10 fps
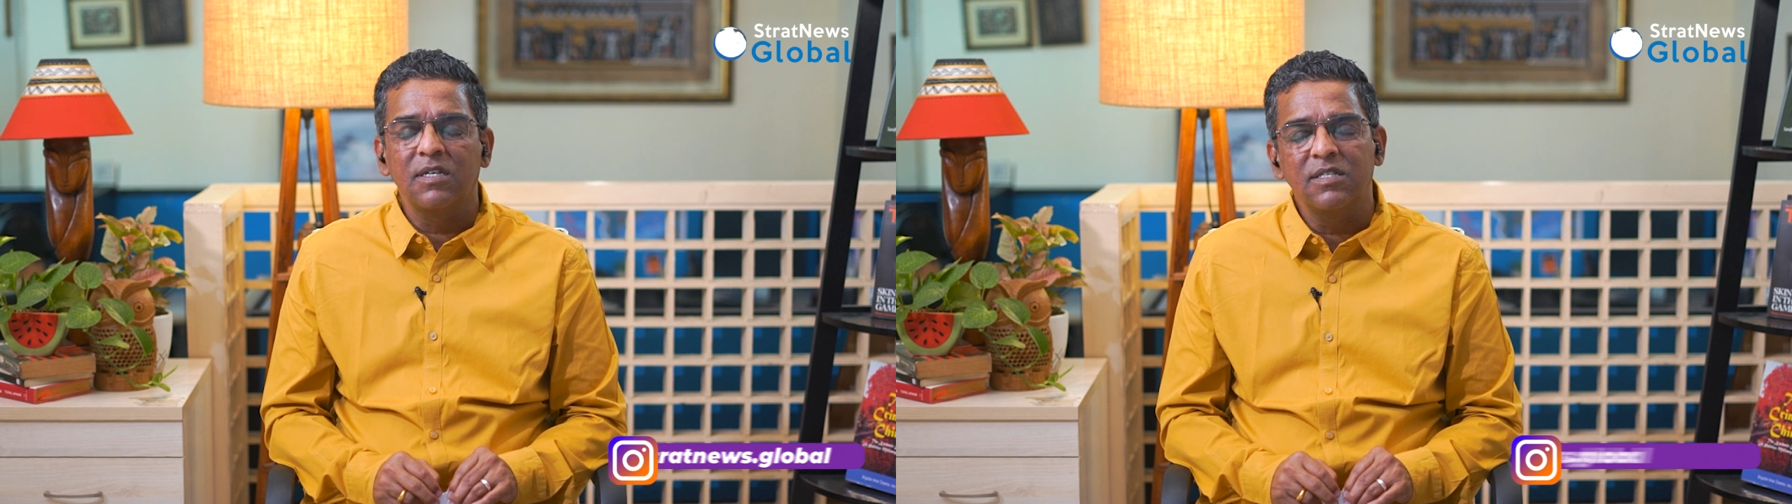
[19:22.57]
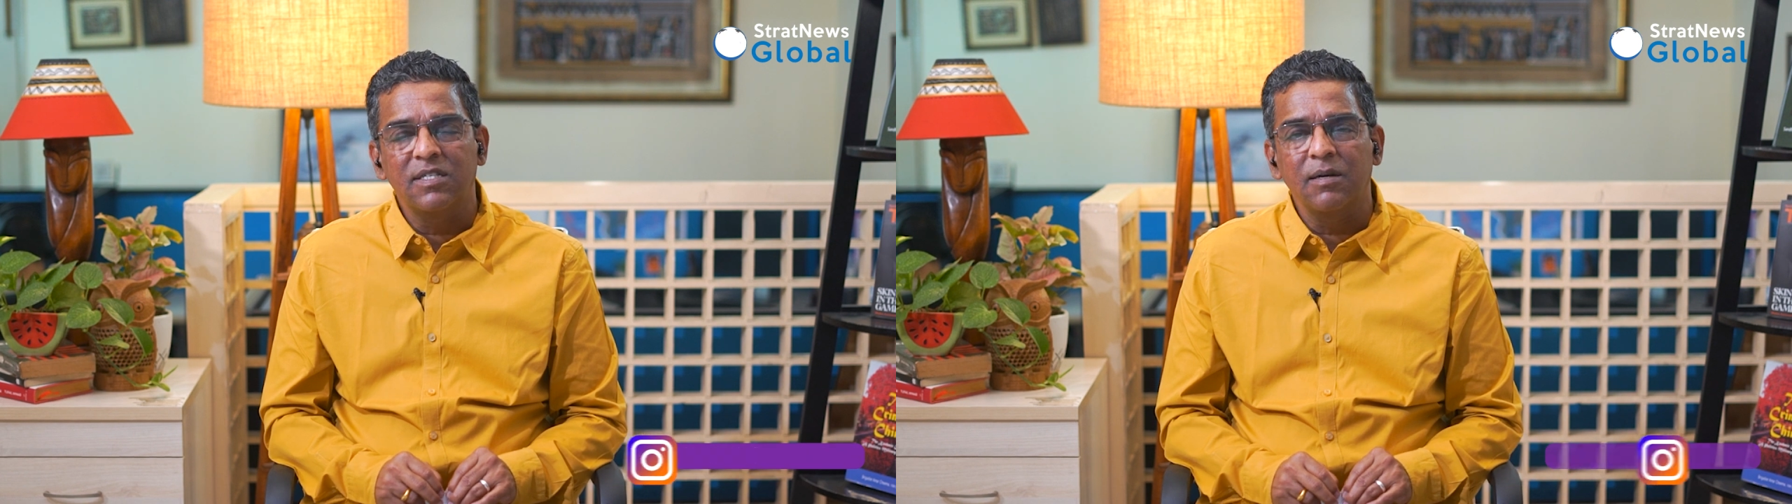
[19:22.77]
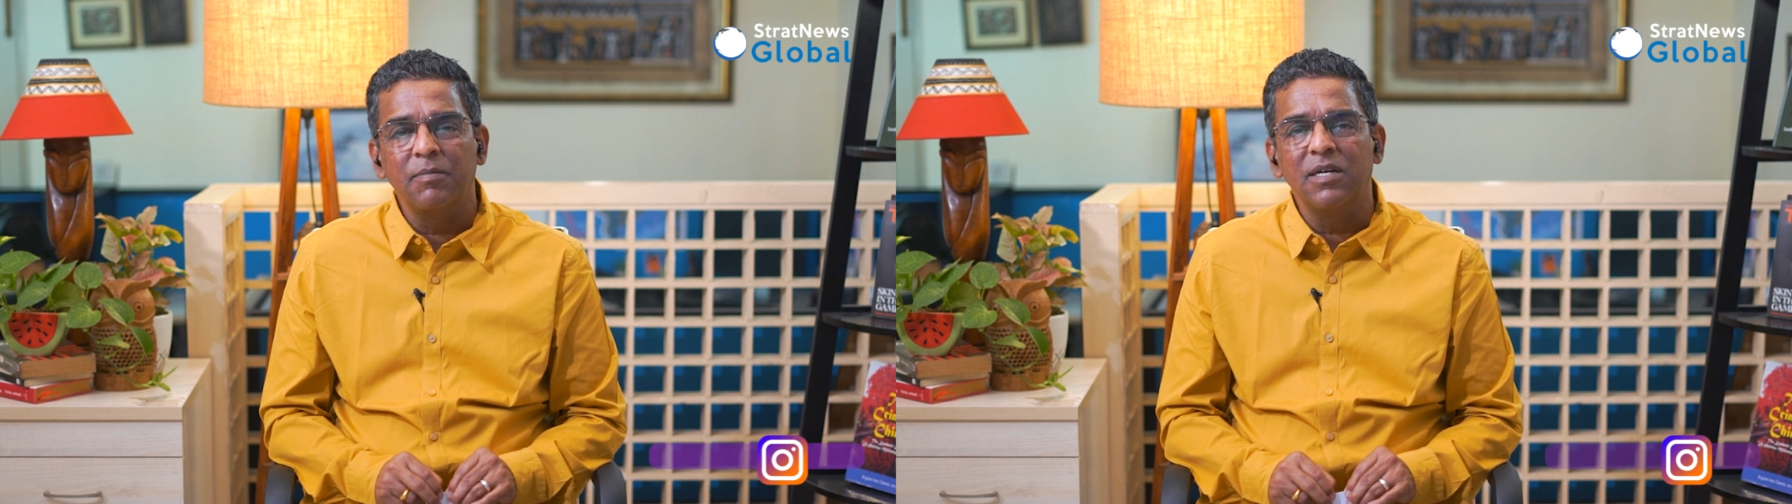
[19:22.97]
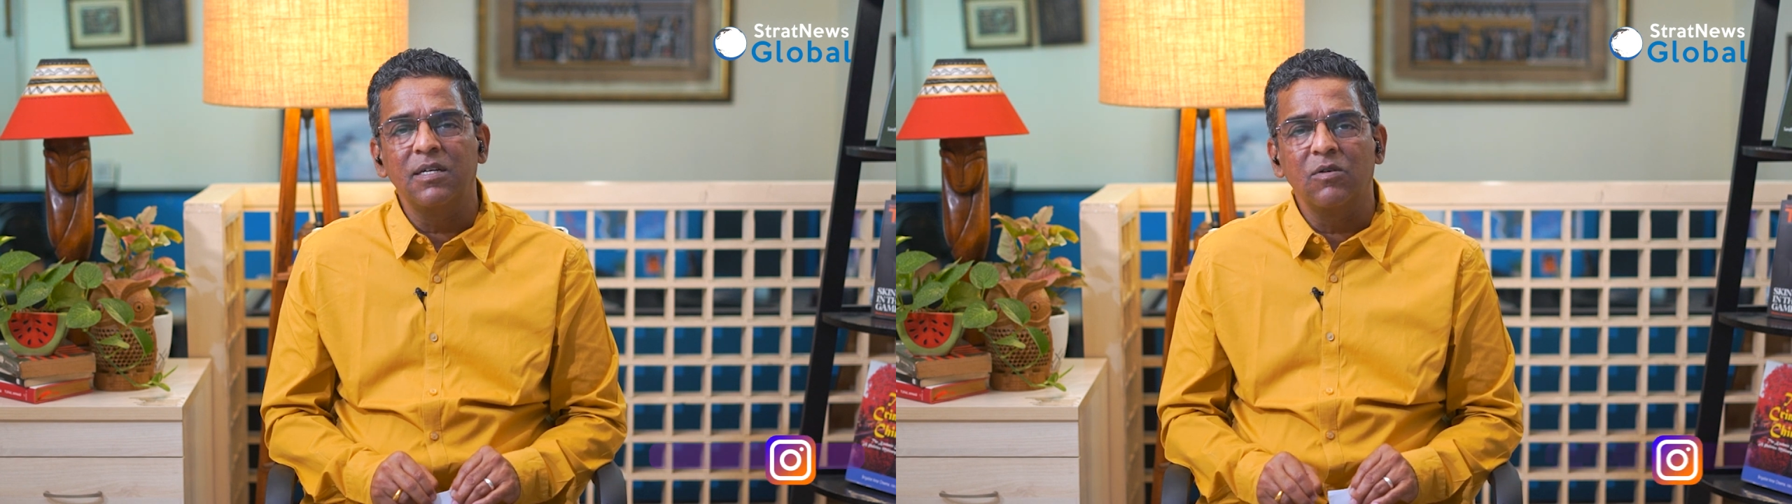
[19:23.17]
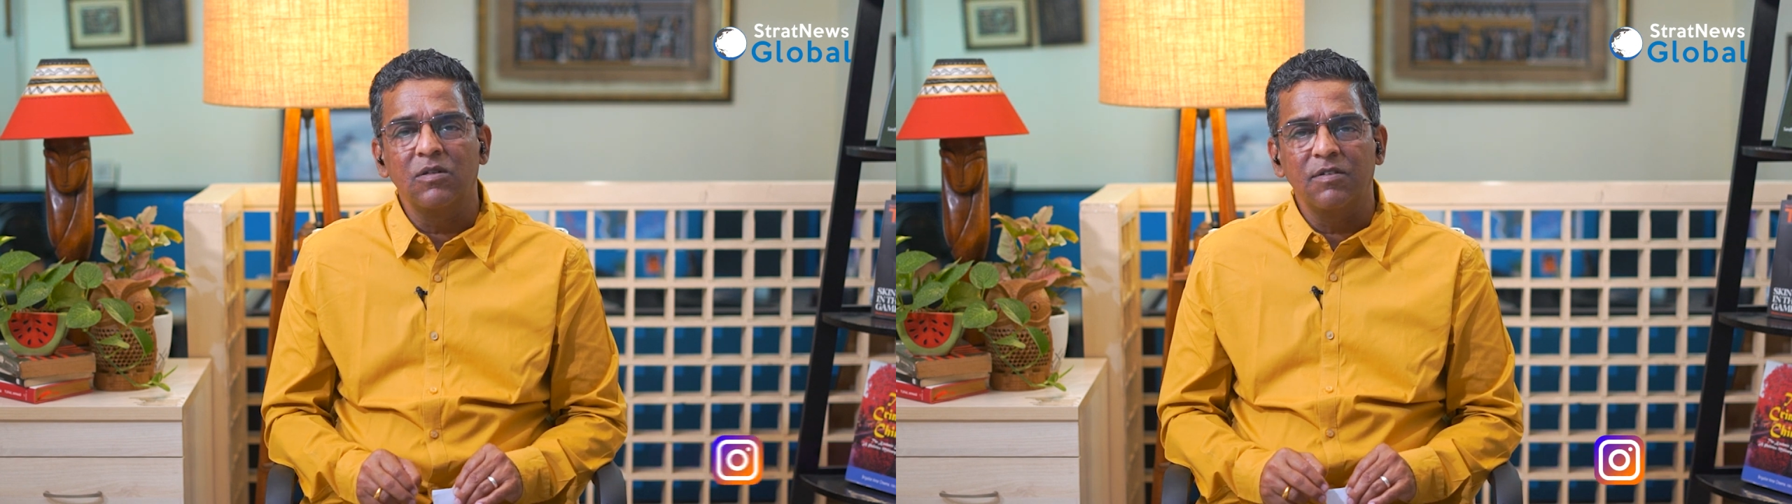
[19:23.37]

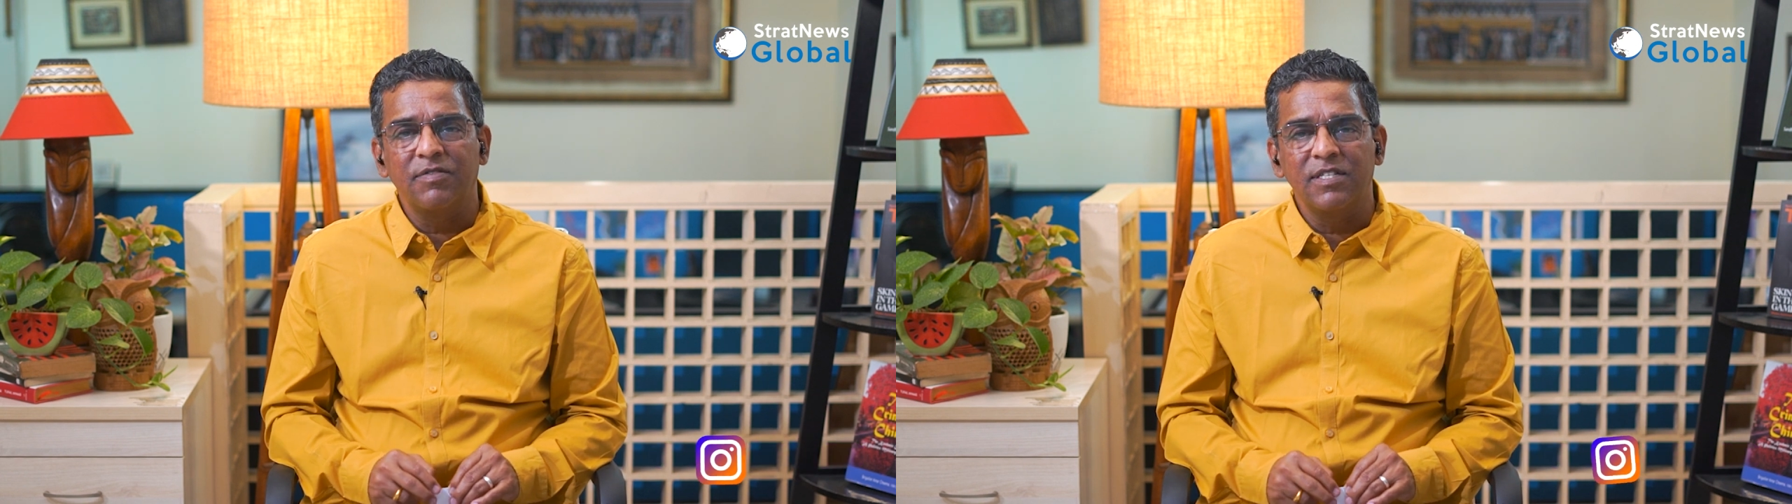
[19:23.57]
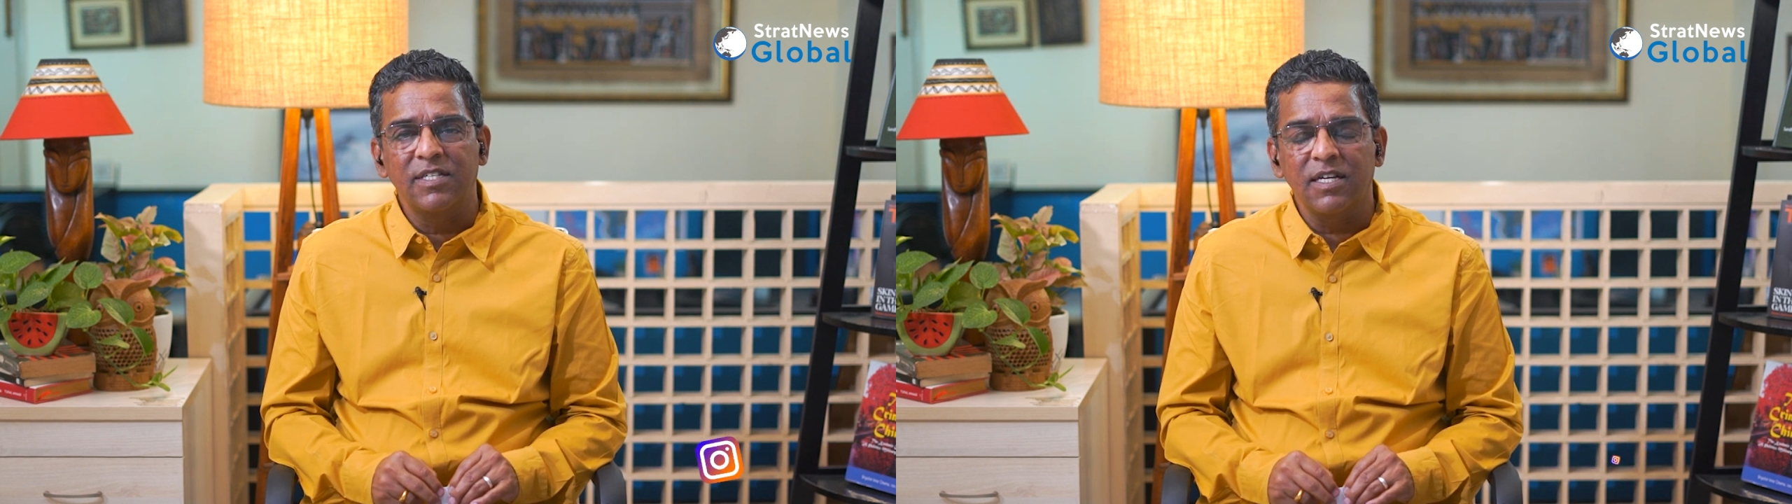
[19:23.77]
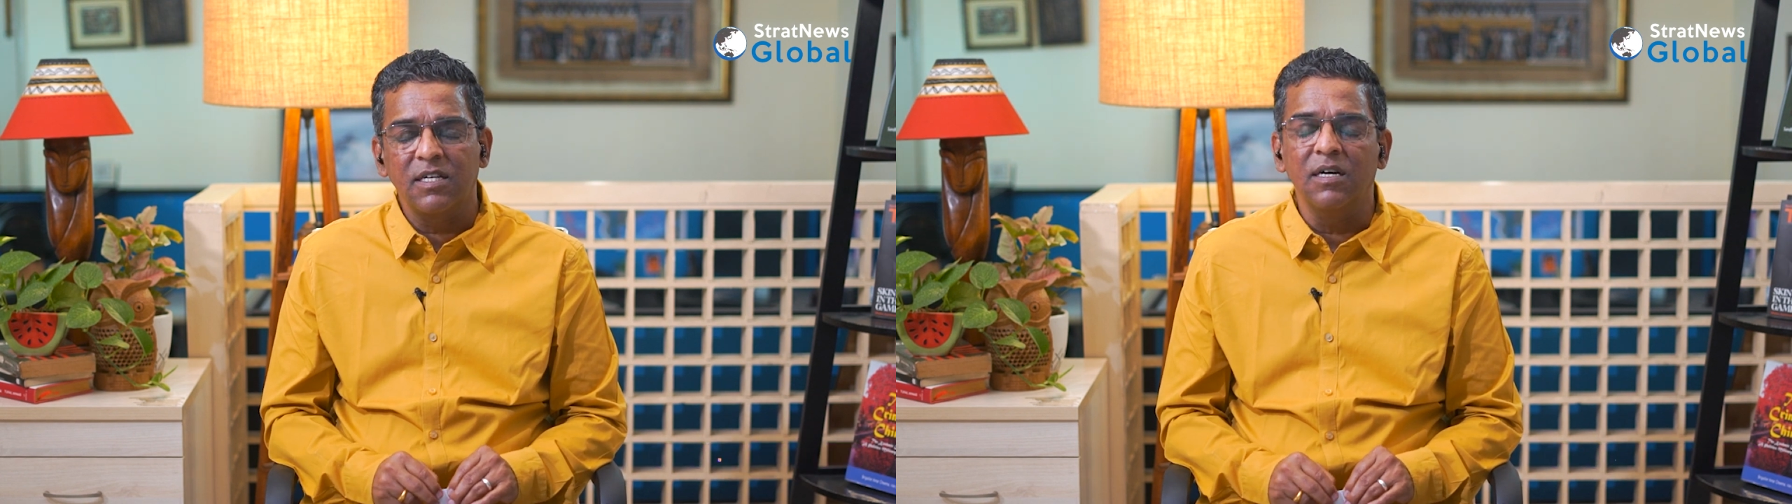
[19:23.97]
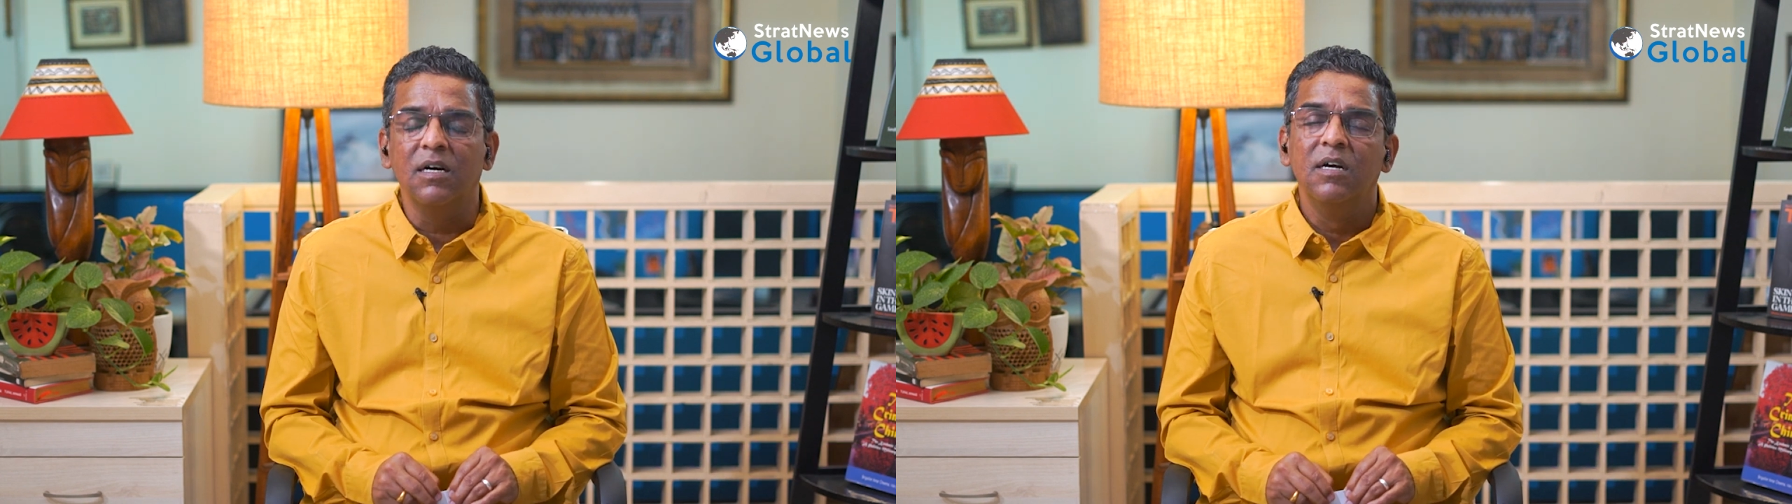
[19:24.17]
segment or the defense sector.